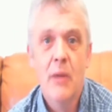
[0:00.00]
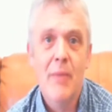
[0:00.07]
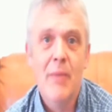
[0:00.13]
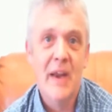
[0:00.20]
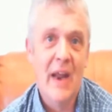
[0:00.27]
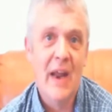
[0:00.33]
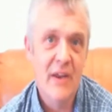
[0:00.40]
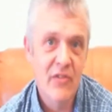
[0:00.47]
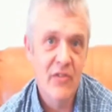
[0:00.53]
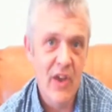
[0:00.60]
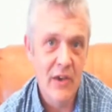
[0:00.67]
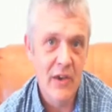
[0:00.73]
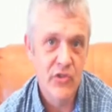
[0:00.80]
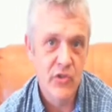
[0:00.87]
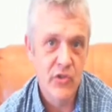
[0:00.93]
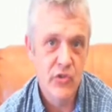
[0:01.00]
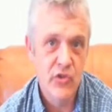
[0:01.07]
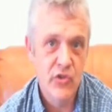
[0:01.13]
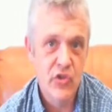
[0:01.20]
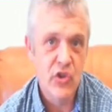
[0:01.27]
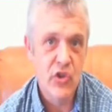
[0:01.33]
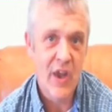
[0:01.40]
Man had
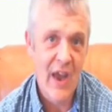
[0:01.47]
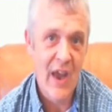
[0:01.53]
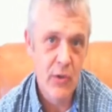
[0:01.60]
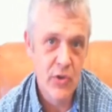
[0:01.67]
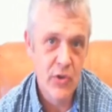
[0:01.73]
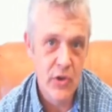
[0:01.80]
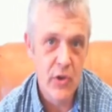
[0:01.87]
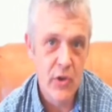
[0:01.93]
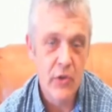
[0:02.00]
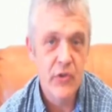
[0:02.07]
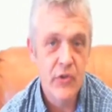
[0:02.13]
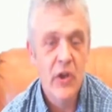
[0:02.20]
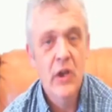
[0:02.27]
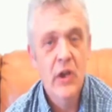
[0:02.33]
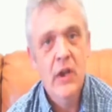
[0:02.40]
intelligence, a cow didn't.